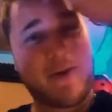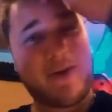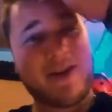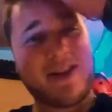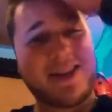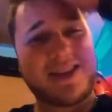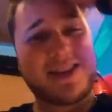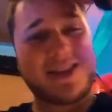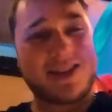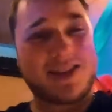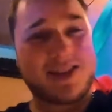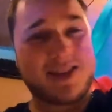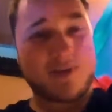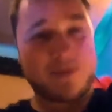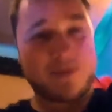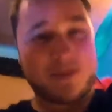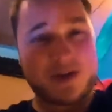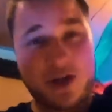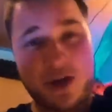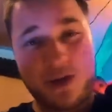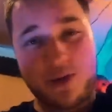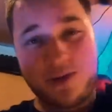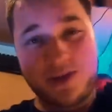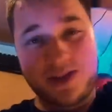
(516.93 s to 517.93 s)
I want to listen
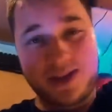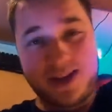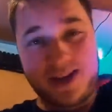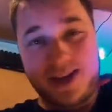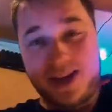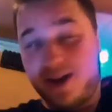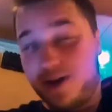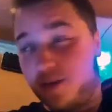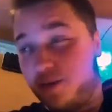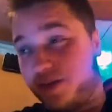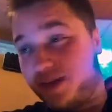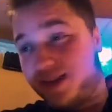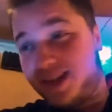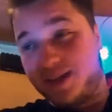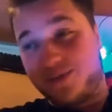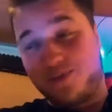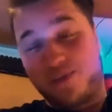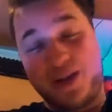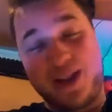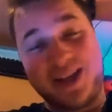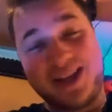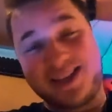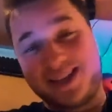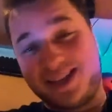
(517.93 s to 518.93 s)
to some tunes in here, but this
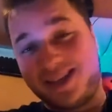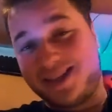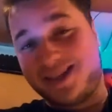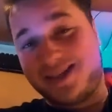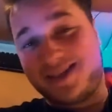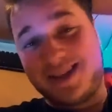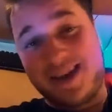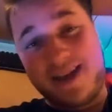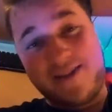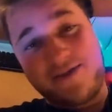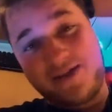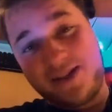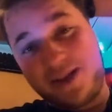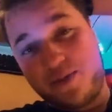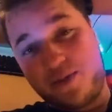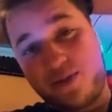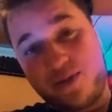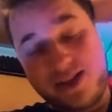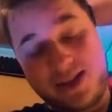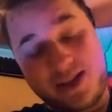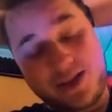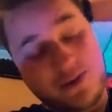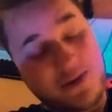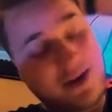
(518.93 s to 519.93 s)
place is definitely
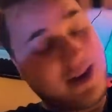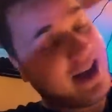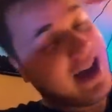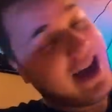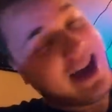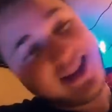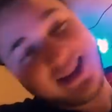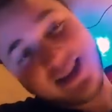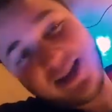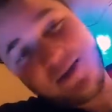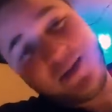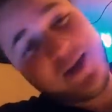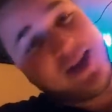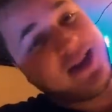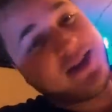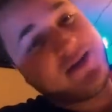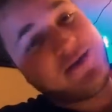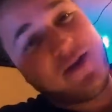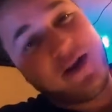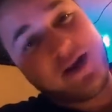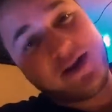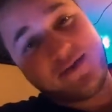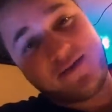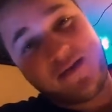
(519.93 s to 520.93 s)
pretty sweet, guys. I mean,
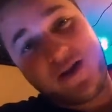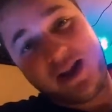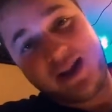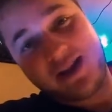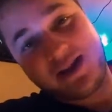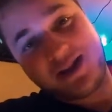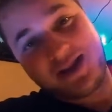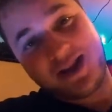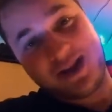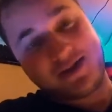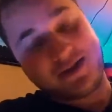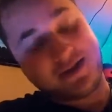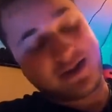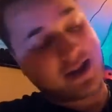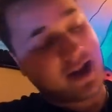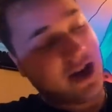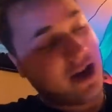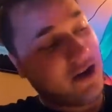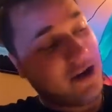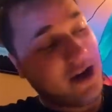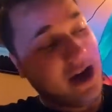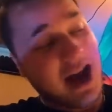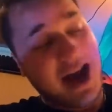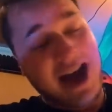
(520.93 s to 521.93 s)
as far as Fallout shelters
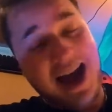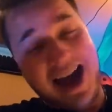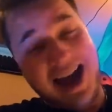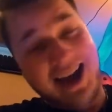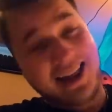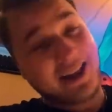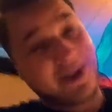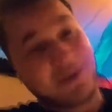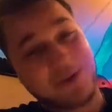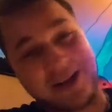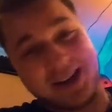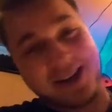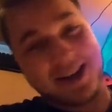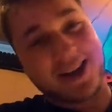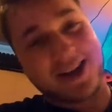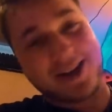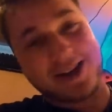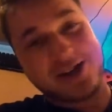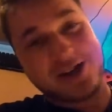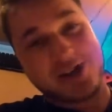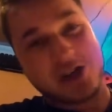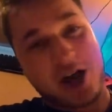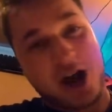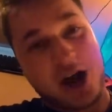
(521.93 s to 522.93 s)
go, I think we did a
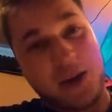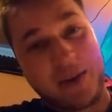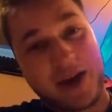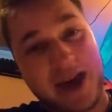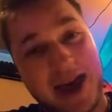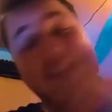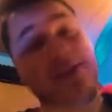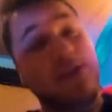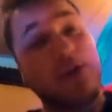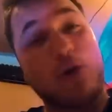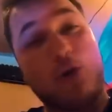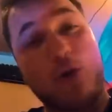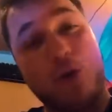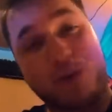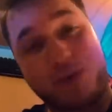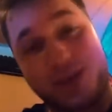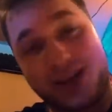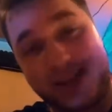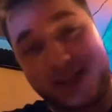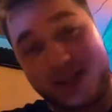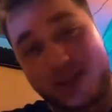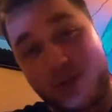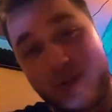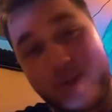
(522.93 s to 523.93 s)
good job. And the cool
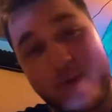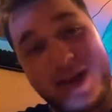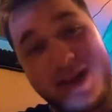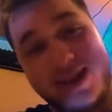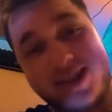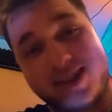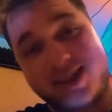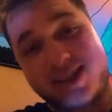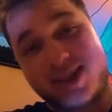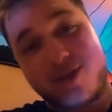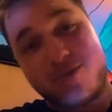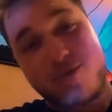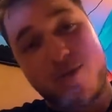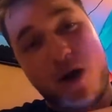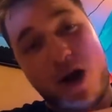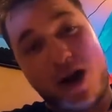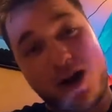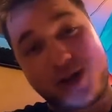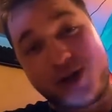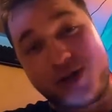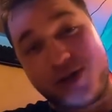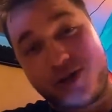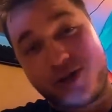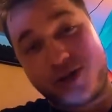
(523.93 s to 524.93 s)
thing is we made this thing
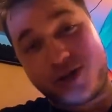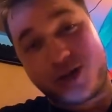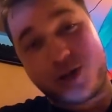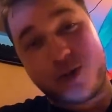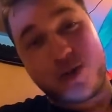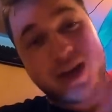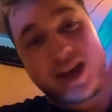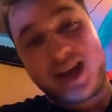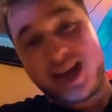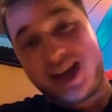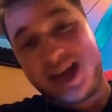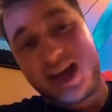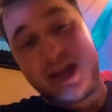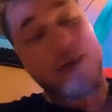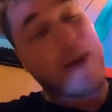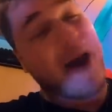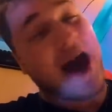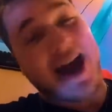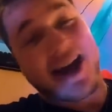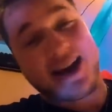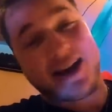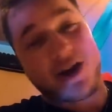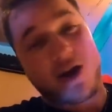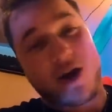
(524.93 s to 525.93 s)
modular so we can keep
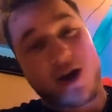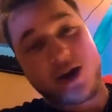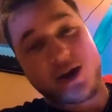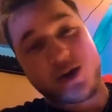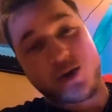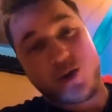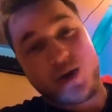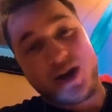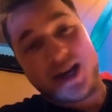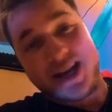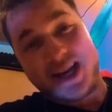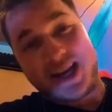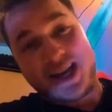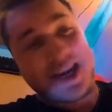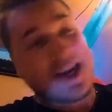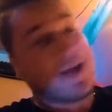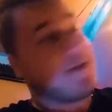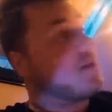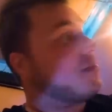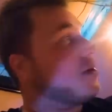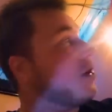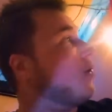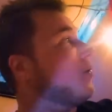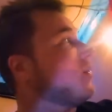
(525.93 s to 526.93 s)
adding onto it and
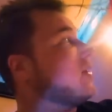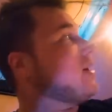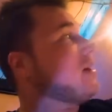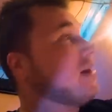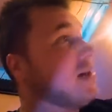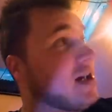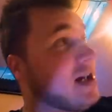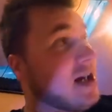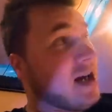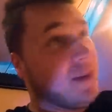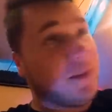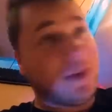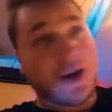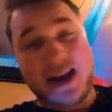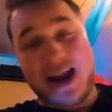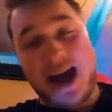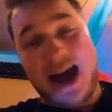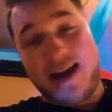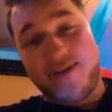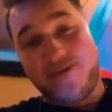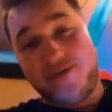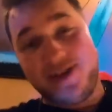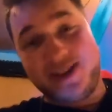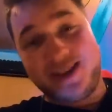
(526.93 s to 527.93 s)
keep building.
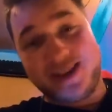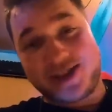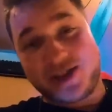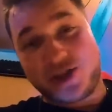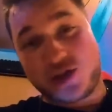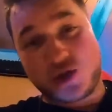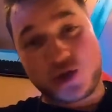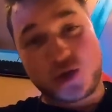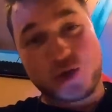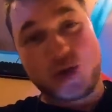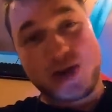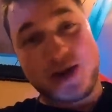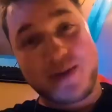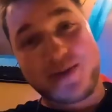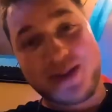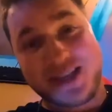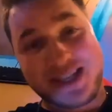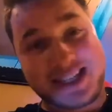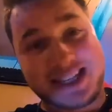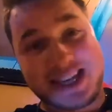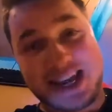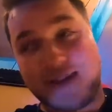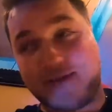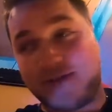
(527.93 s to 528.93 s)
But I feel
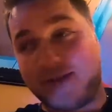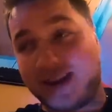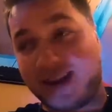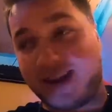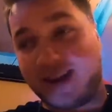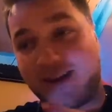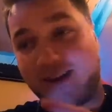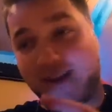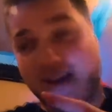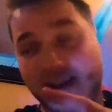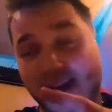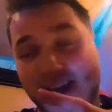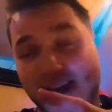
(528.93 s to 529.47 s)
extremely safe in here.